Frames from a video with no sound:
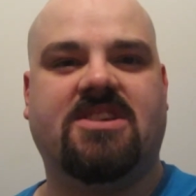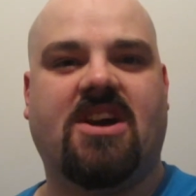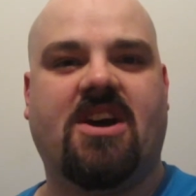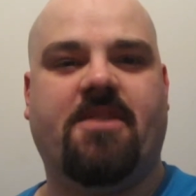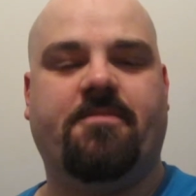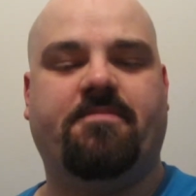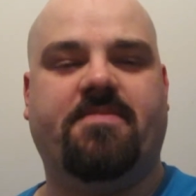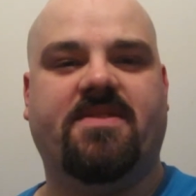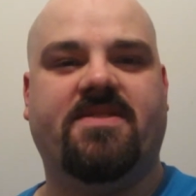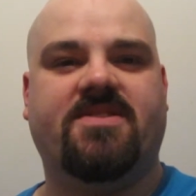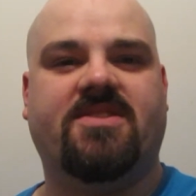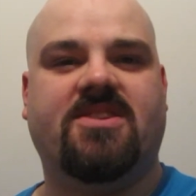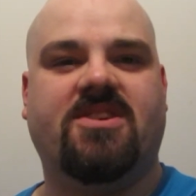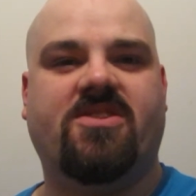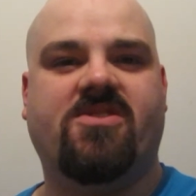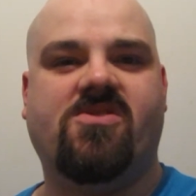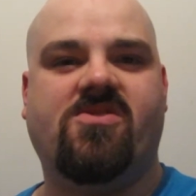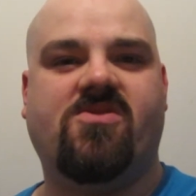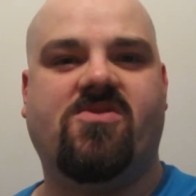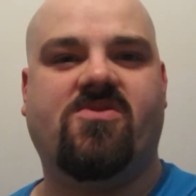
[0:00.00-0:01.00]
up
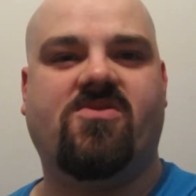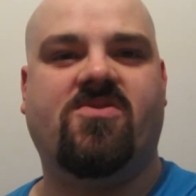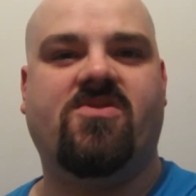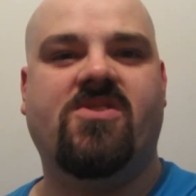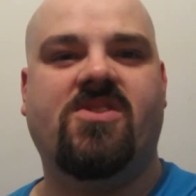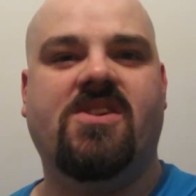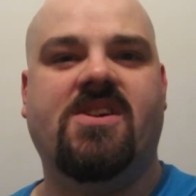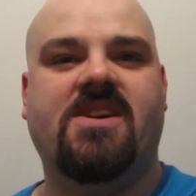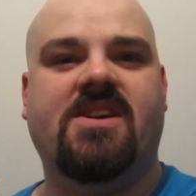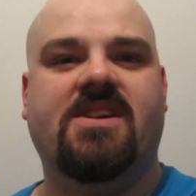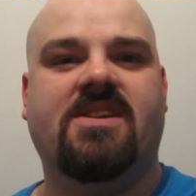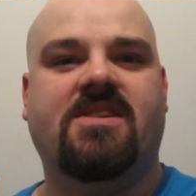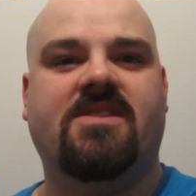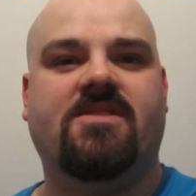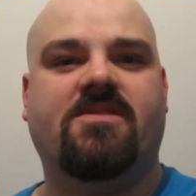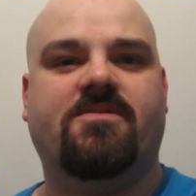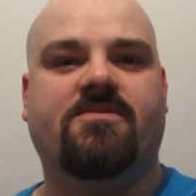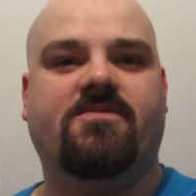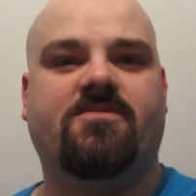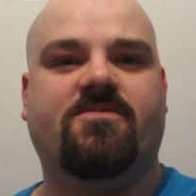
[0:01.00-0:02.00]
until
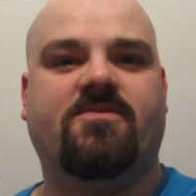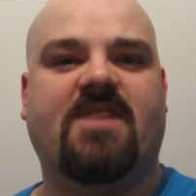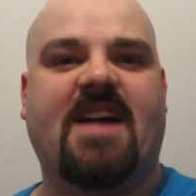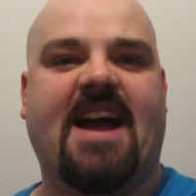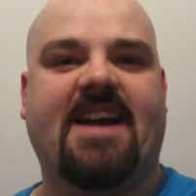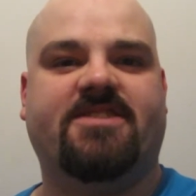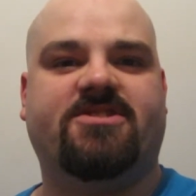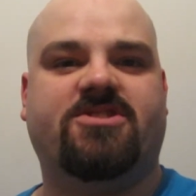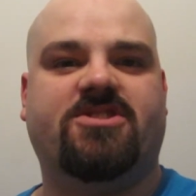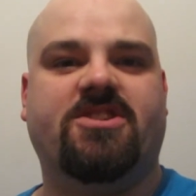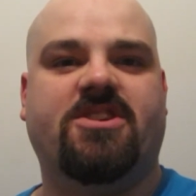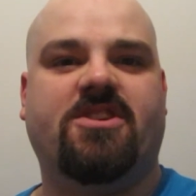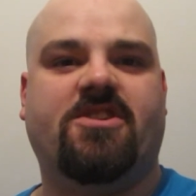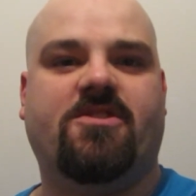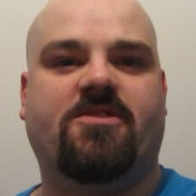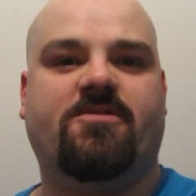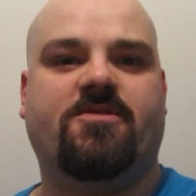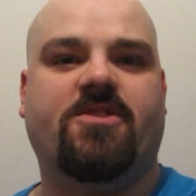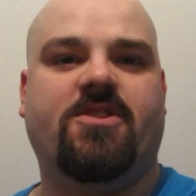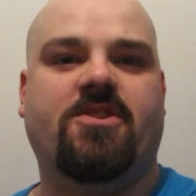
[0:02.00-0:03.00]
last
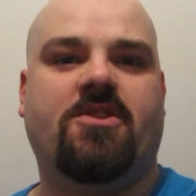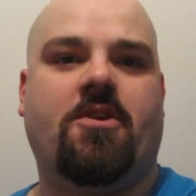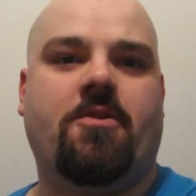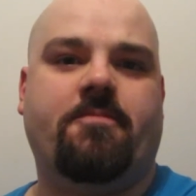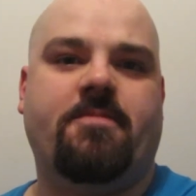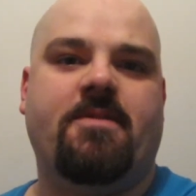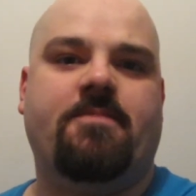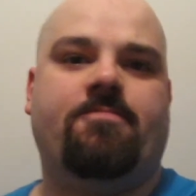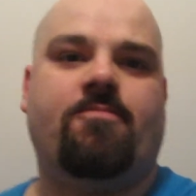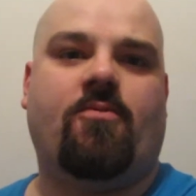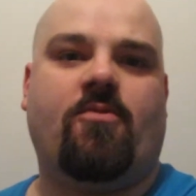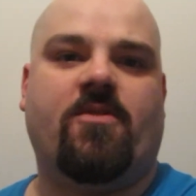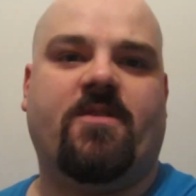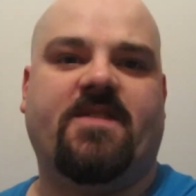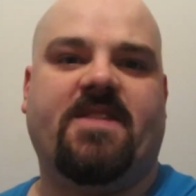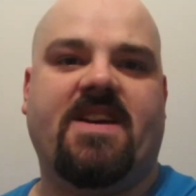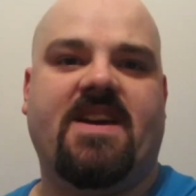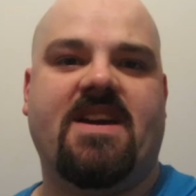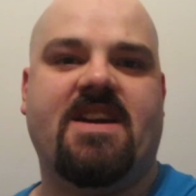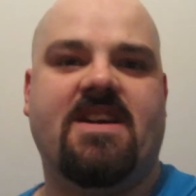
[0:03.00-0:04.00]
year, you know, before
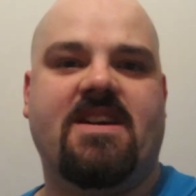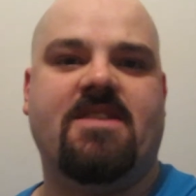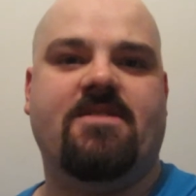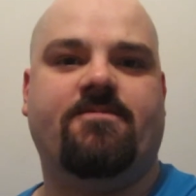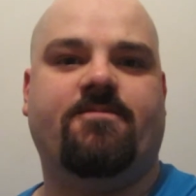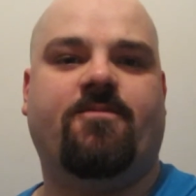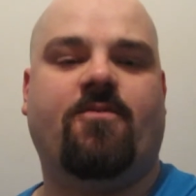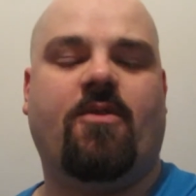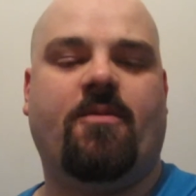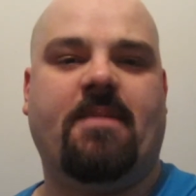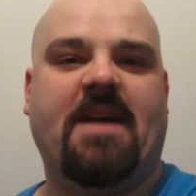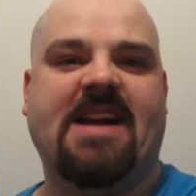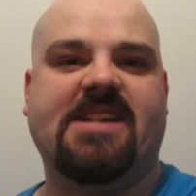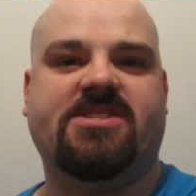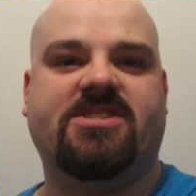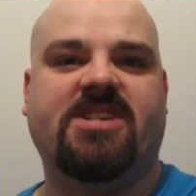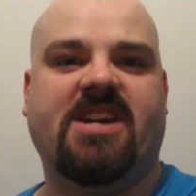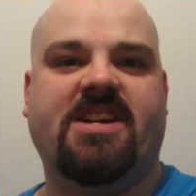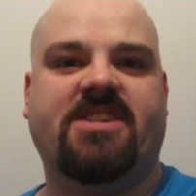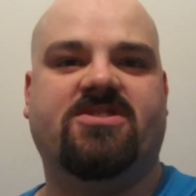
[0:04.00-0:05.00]
the
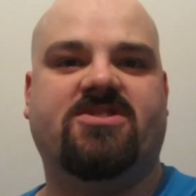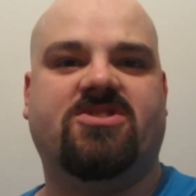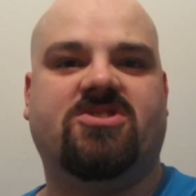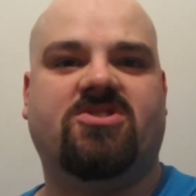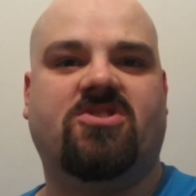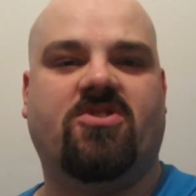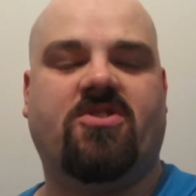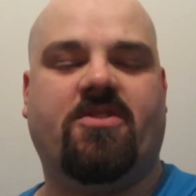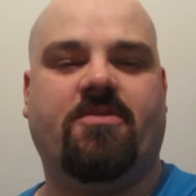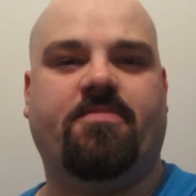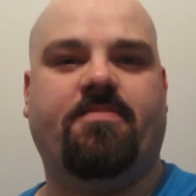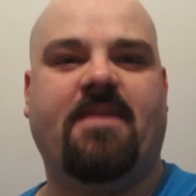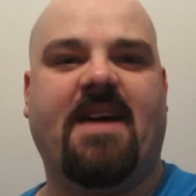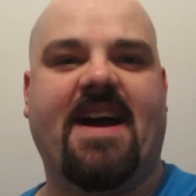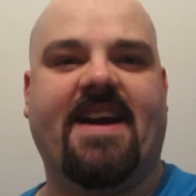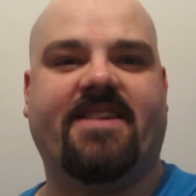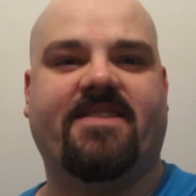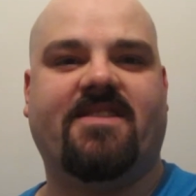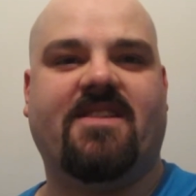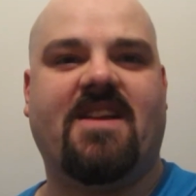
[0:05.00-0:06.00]
format changes took
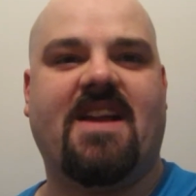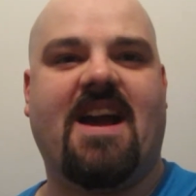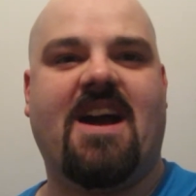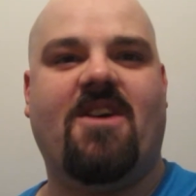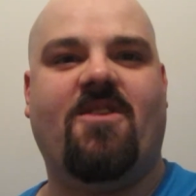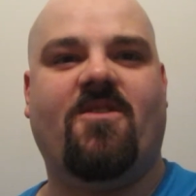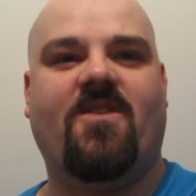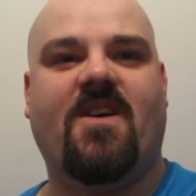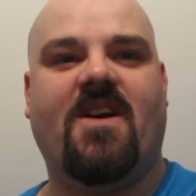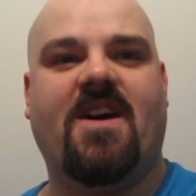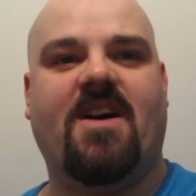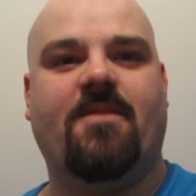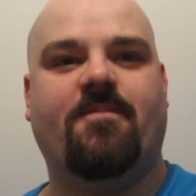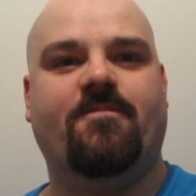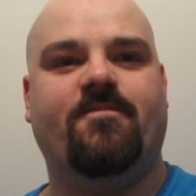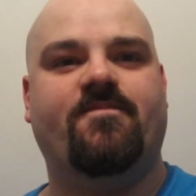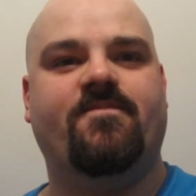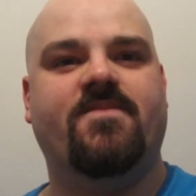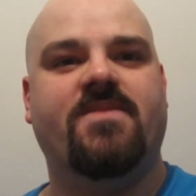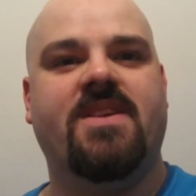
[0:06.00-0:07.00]
effect. Now,
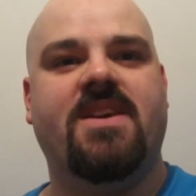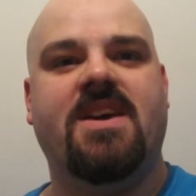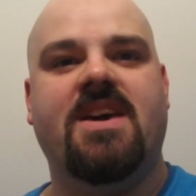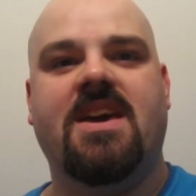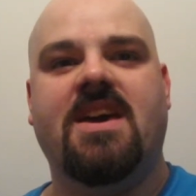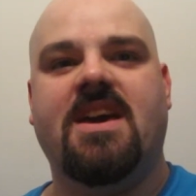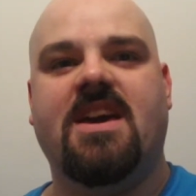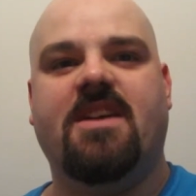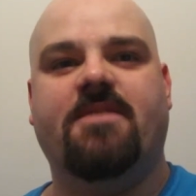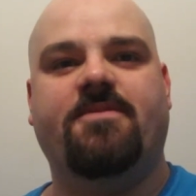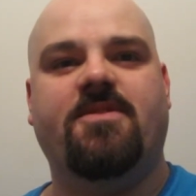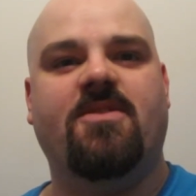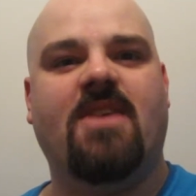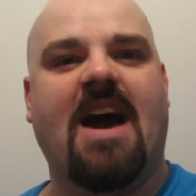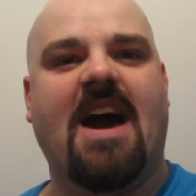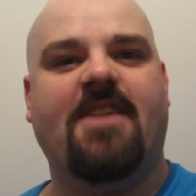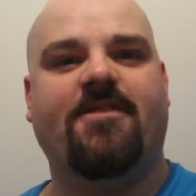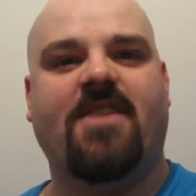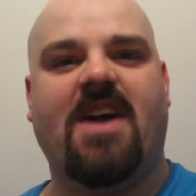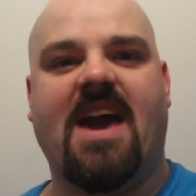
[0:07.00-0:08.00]
if you
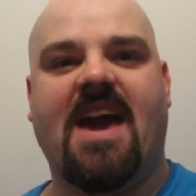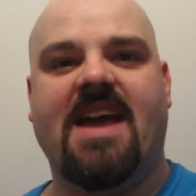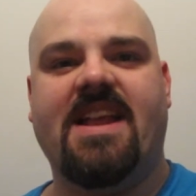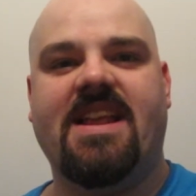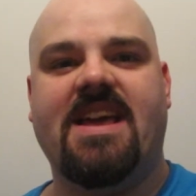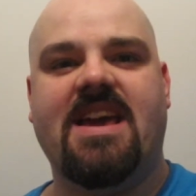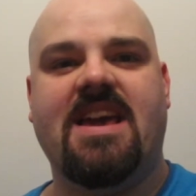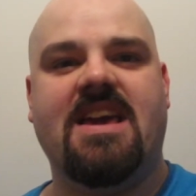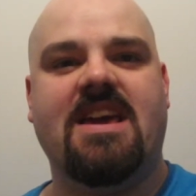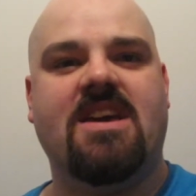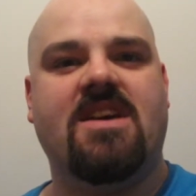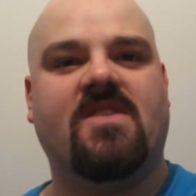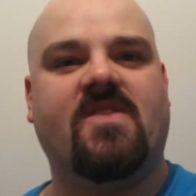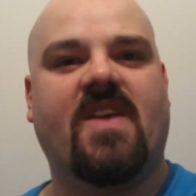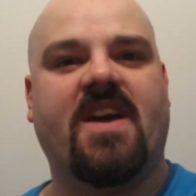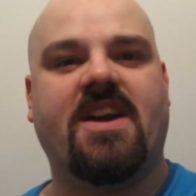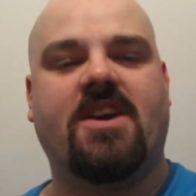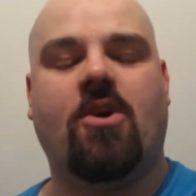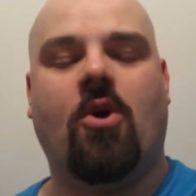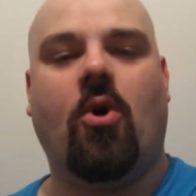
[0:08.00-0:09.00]
have any
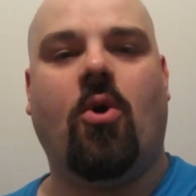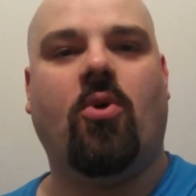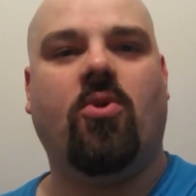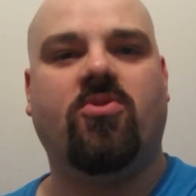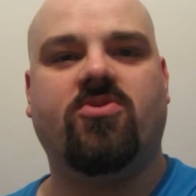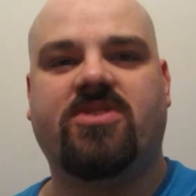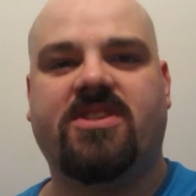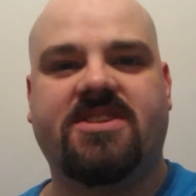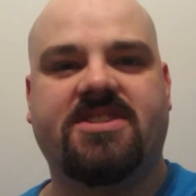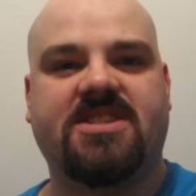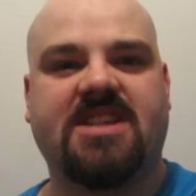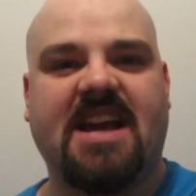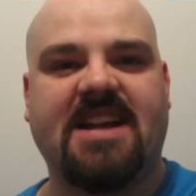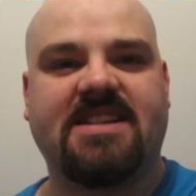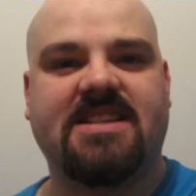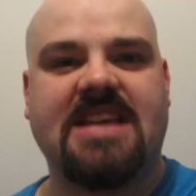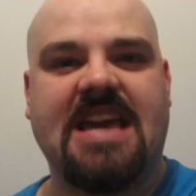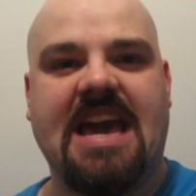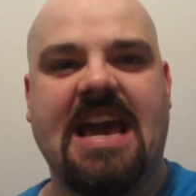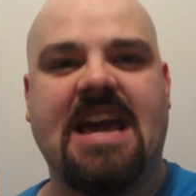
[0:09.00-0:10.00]
like old
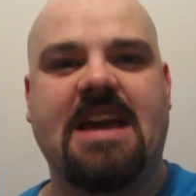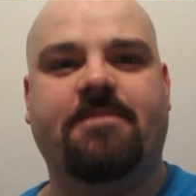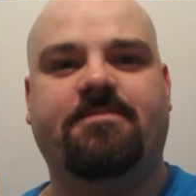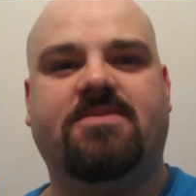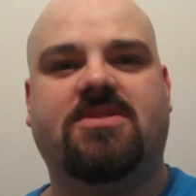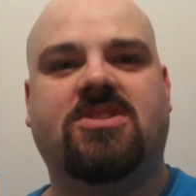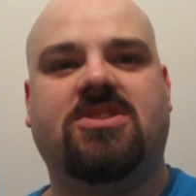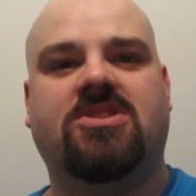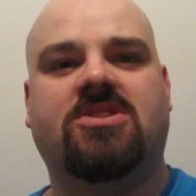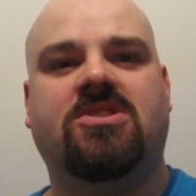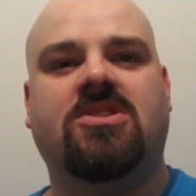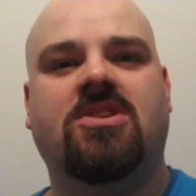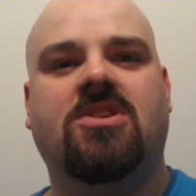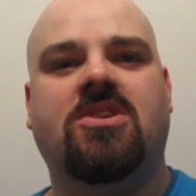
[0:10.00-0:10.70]
cassette tapes